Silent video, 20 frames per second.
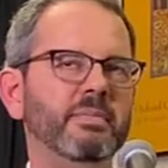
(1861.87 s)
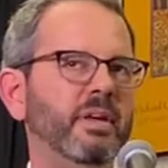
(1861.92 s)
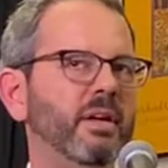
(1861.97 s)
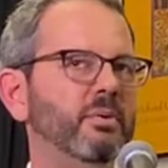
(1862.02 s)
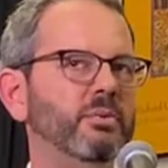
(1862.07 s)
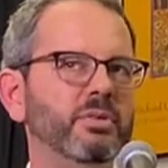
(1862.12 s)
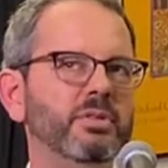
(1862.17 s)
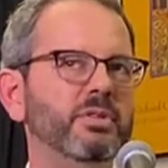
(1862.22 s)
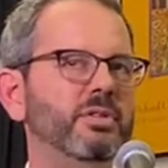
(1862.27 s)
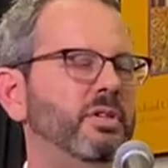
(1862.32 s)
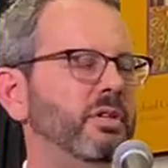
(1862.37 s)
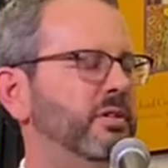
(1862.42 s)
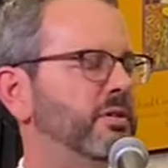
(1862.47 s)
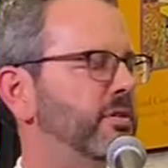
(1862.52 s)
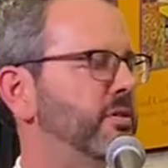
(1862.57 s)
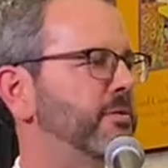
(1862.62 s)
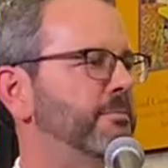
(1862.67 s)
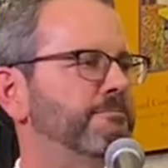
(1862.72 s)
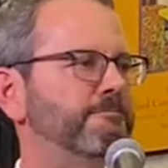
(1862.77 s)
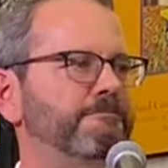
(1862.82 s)
that was
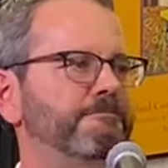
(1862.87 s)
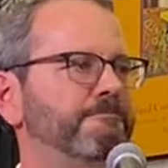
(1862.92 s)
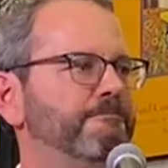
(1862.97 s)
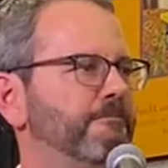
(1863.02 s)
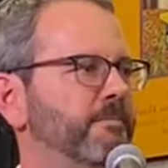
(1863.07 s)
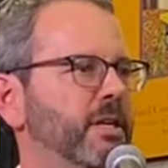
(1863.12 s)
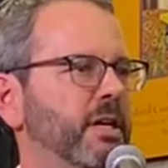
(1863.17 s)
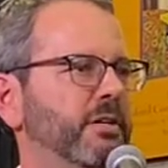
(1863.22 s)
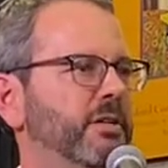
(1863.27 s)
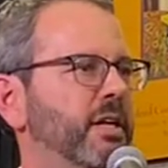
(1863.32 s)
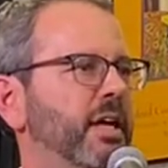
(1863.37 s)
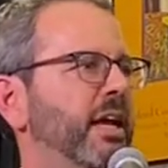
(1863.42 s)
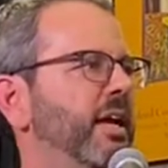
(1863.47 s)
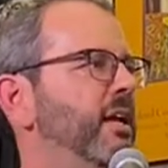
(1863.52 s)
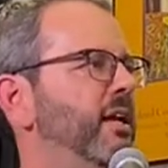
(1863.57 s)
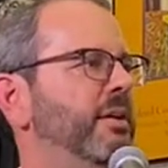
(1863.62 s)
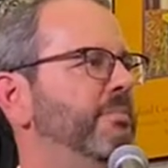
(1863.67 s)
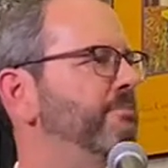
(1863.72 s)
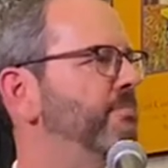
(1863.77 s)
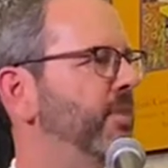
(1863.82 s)
just
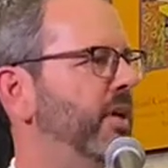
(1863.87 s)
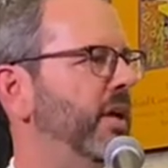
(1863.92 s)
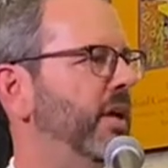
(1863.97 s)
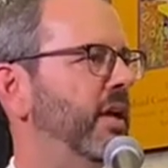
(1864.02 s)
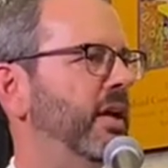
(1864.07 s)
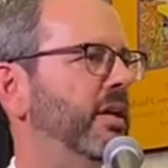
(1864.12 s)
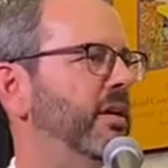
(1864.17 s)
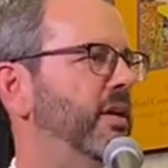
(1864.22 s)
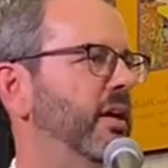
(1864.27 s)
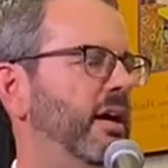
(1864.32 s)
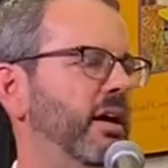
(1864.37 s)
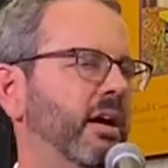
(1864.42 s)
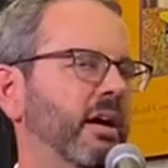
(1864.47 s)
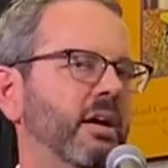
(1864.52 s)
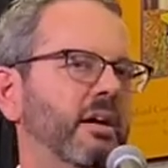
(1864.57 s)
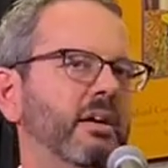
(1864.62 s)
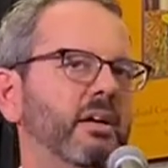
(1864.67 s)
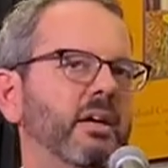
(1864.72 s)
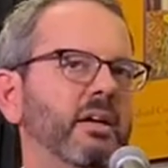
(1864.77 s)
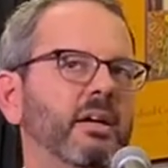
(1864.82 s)
uncanny. And,
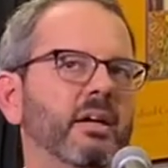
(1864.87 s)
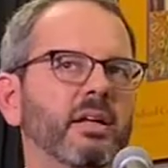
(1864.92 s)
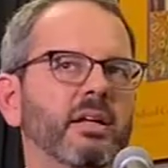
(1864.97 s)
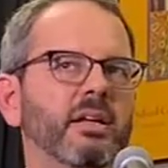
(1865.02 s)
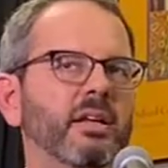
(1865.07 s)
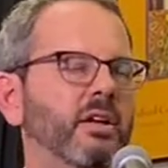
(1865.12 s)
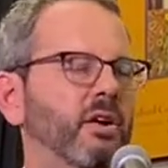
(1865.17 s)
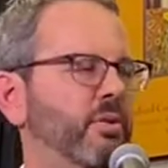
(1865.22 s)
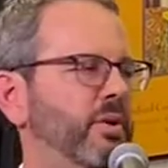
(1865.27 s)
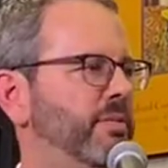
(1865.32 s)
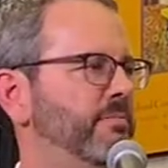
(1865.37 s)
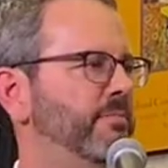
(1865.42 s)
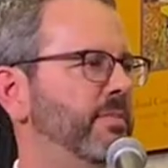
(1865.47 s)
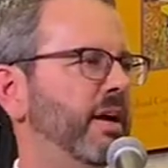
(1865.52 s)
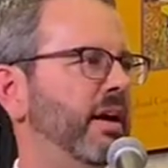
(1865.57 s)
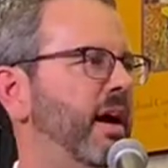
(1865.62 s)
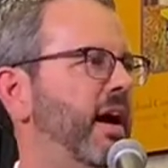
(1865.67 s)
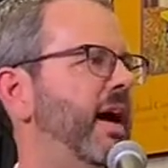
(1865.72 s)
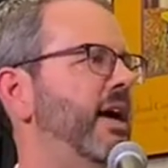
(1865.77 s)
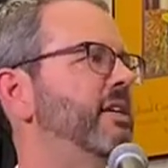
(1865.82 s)
and
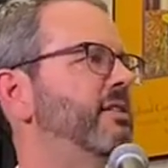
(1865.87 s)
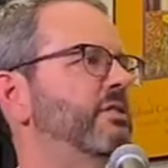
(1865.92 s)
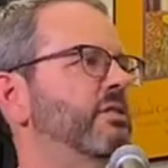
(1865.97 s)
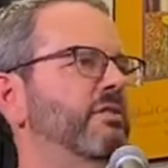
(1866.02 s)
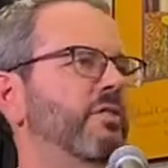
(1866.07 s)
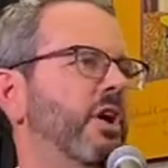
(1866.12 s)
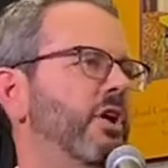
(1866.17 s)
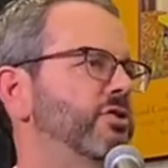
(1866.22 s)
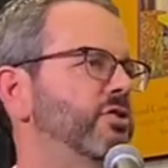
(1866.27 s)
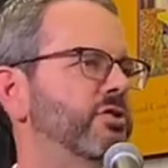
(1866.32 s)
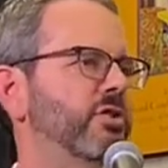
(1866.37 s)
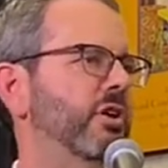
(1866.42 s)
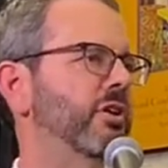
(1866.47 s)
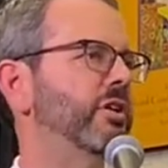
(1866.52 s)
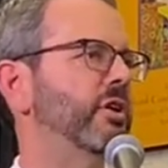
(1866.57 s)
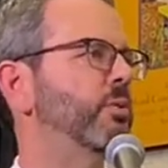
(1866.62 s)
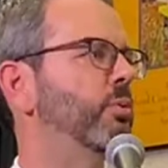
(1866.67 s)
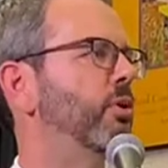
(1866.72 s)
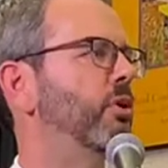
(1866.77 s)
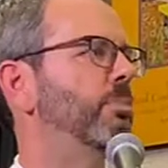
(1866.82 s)
the eyes of
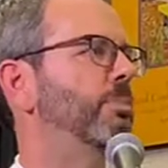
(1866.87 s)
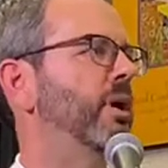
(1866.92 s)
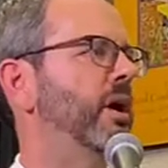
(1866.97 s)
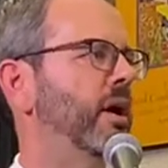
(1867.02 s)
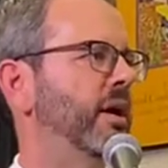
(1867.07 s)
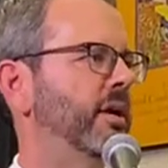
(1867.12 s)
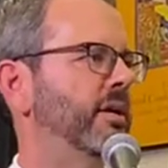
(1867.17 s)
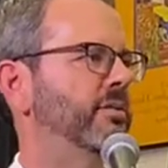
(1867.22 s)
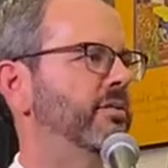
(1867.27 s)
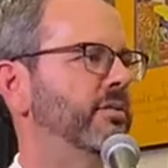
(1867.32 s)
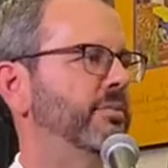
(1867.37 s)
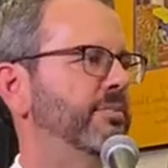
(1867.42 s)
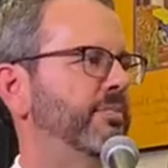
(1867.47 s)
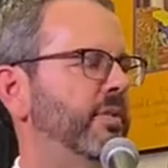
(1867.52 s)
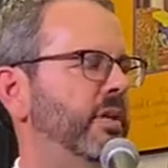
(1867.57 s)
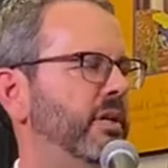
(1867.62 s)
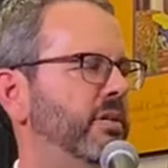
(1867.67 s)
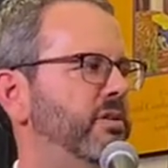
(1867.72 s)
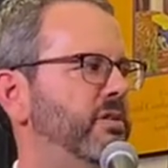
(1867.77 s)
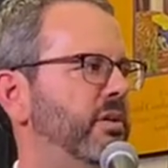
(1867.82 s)
Australia were upon us.
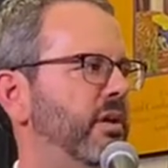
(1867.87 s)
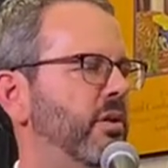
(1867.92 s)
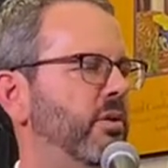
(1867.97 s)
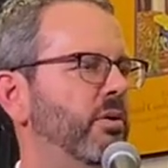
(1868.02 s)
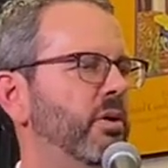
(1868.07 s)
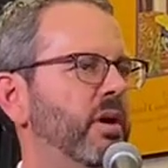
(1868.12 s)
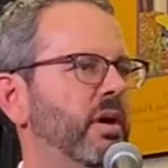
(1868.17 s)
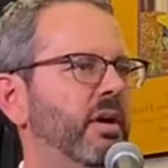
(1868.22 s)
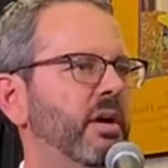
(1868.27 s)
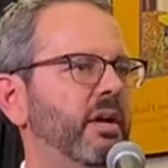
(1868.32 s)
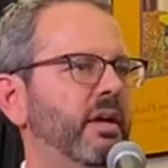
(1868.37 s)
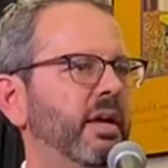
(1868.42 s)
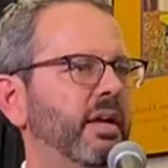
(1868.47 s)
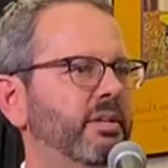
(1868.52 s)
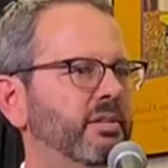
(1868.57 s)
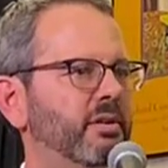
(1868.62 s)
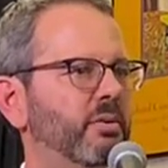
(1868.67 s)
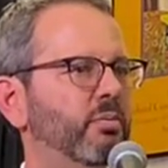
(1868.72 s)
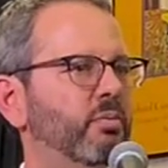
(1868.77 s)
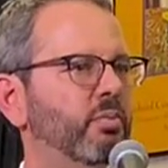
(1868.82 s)
And so
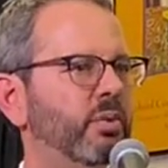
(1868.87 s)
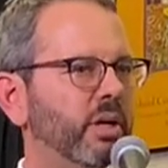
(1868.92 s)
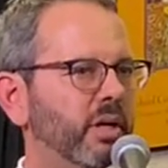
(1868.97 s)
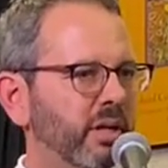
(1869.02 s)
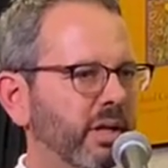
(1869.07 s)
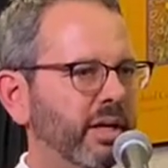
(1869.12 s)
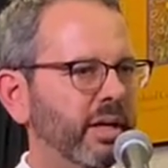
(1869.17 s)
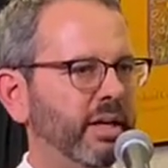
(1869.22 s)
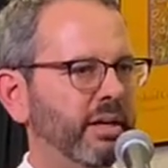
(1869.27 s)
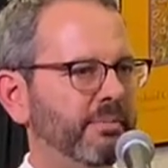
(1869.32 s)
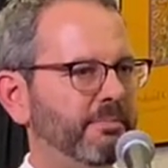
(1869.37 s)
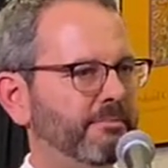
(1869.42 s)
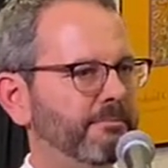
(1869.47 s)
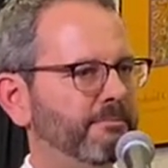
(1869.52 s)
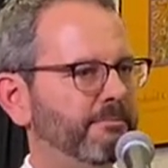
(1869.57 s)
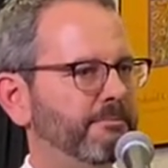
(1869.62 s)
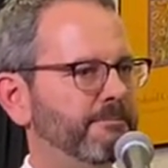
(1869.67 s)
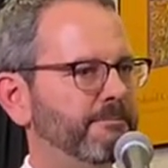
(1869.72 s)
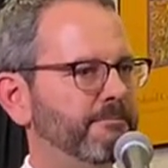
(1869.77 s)
it's a really,